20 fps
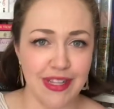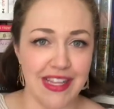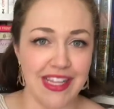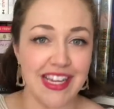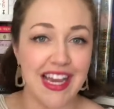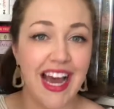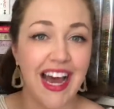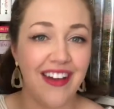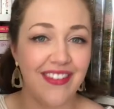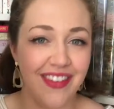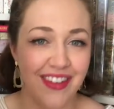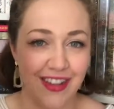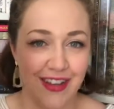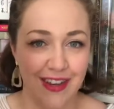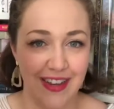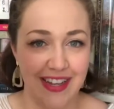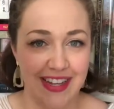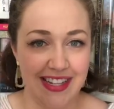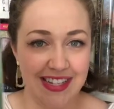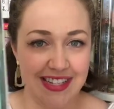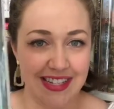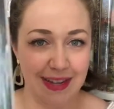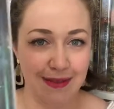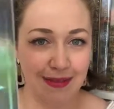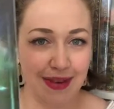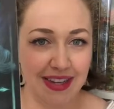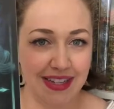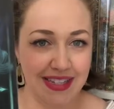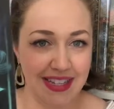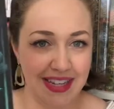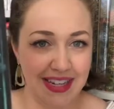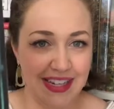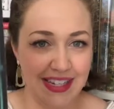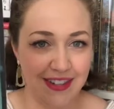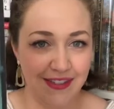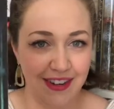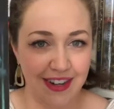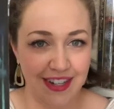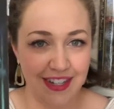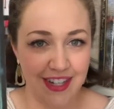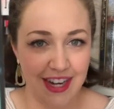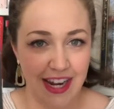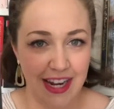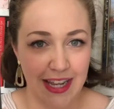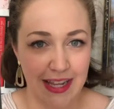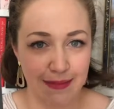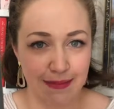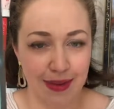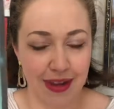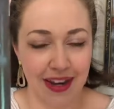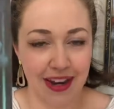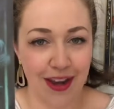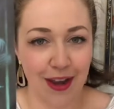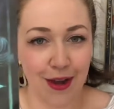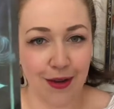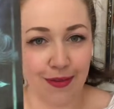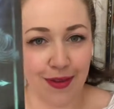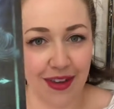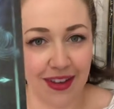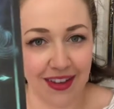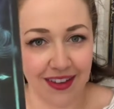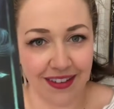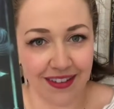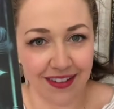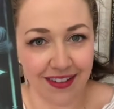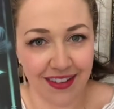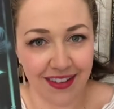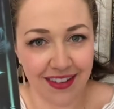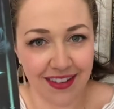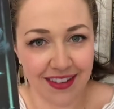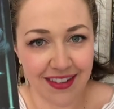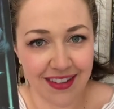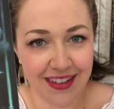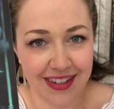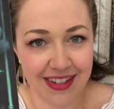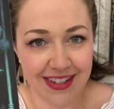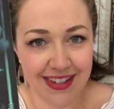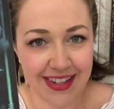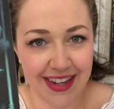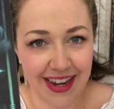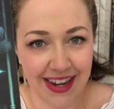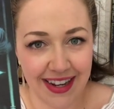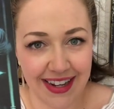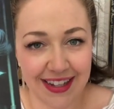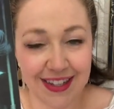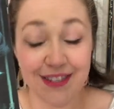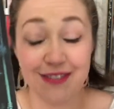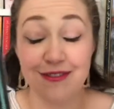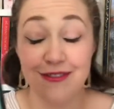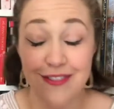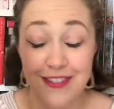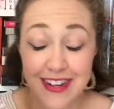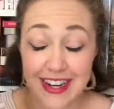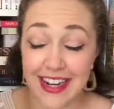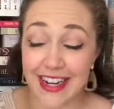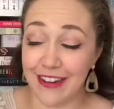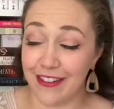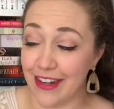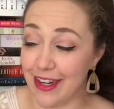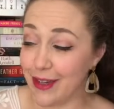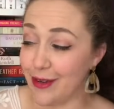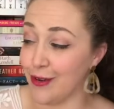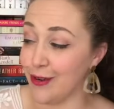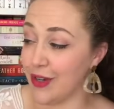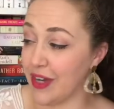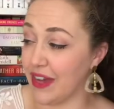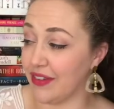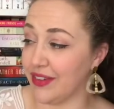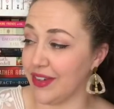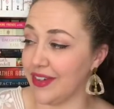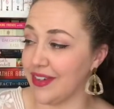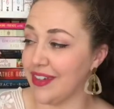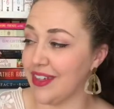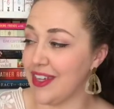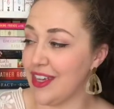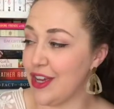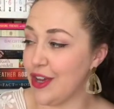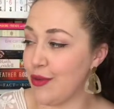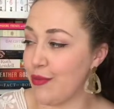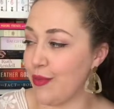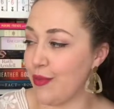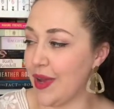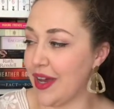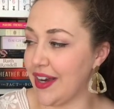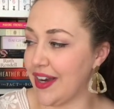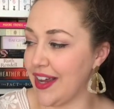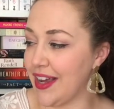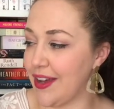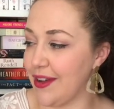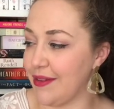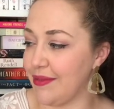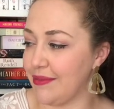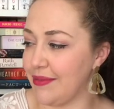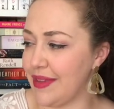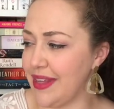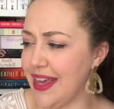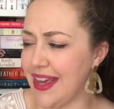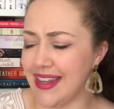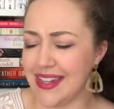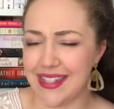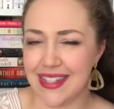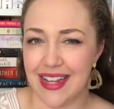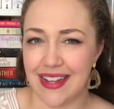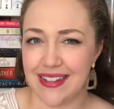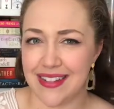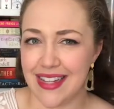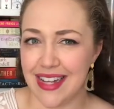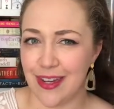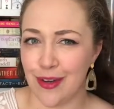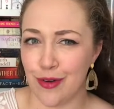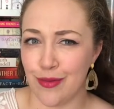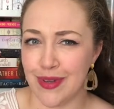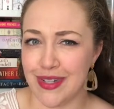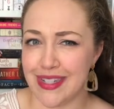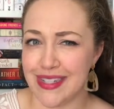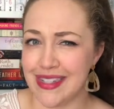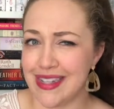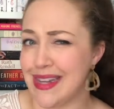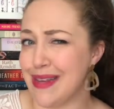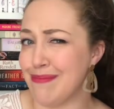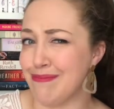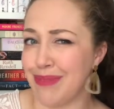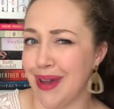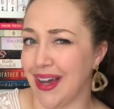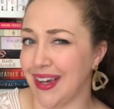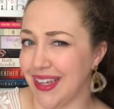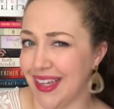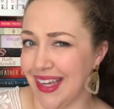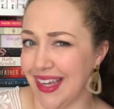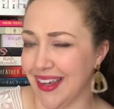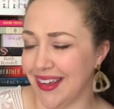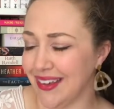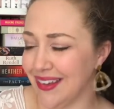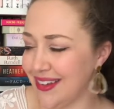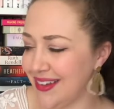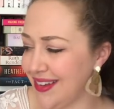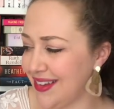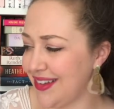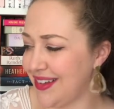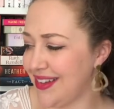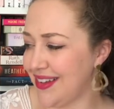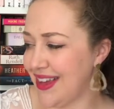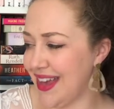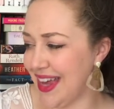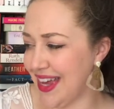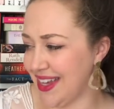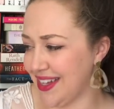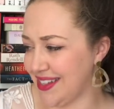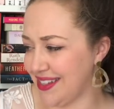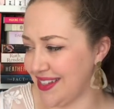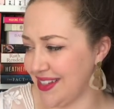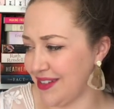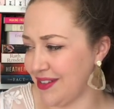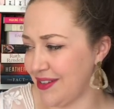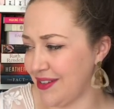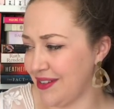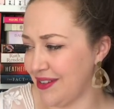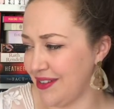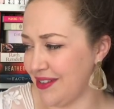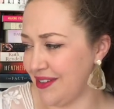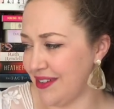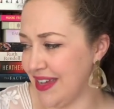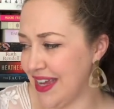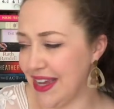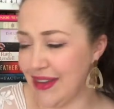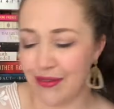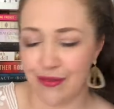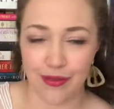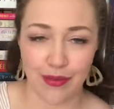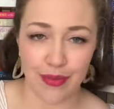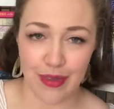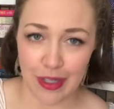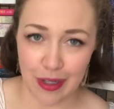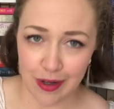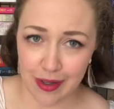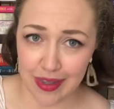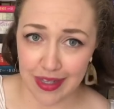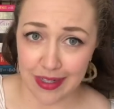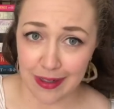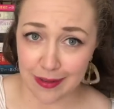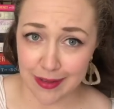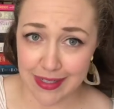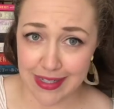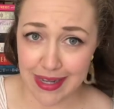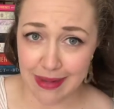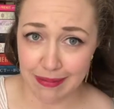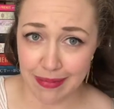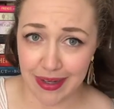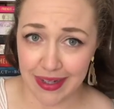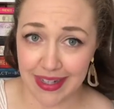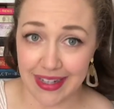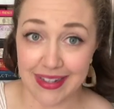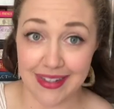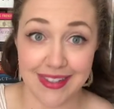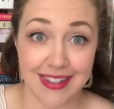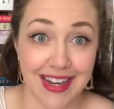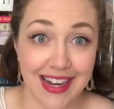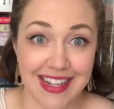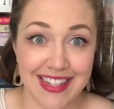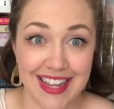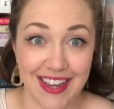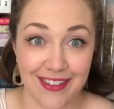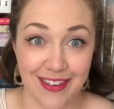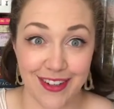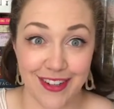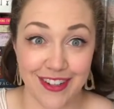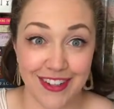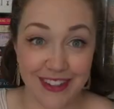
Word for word: The cover though is amazing. It's very shiny, but I hope you can see it. It's really really cool cover. But um, yeah, it sounds like almost steampunky-esque, even from the clothing looks steampunky. So let's have a look.